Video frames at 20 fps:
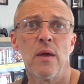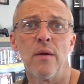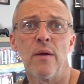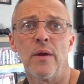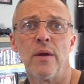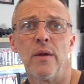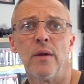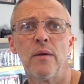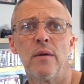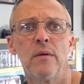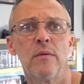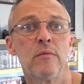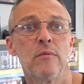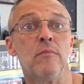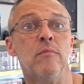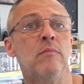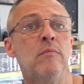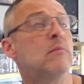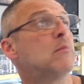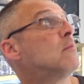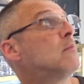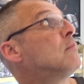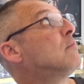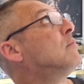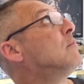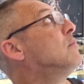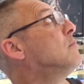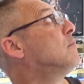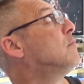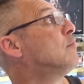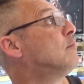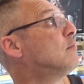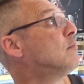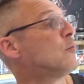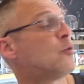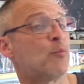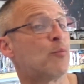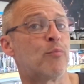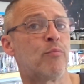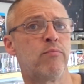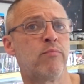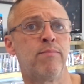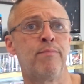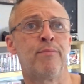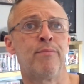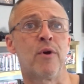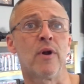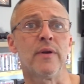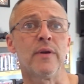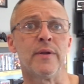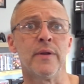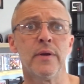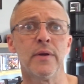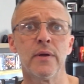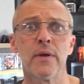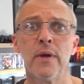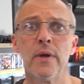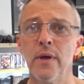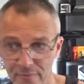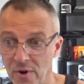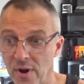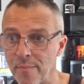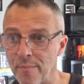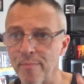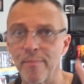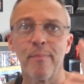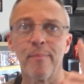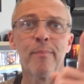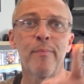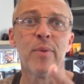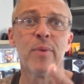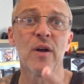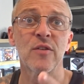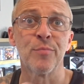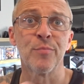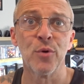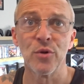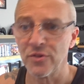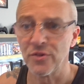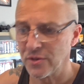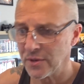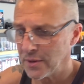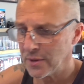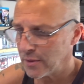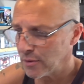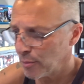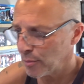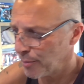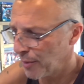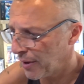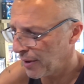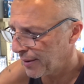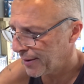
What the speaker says: Right. It's bright in here. Right, parts board's turned up.